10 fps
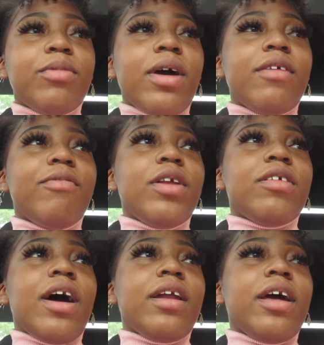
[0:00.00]
I'm trying to
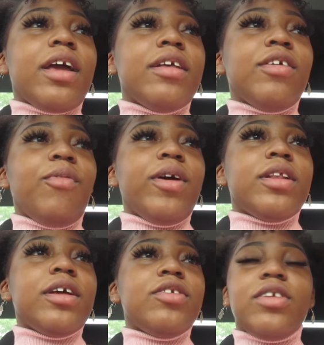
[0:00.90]
decide, like, is it
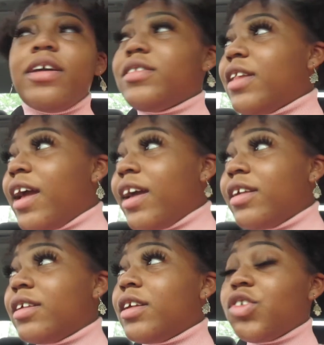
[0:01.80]
worth it? Should I stay?
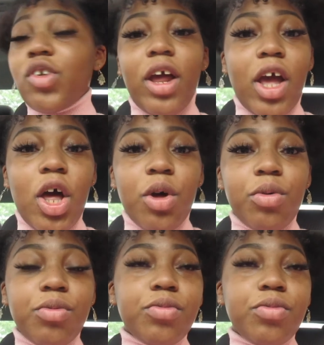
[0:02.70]
Should I go?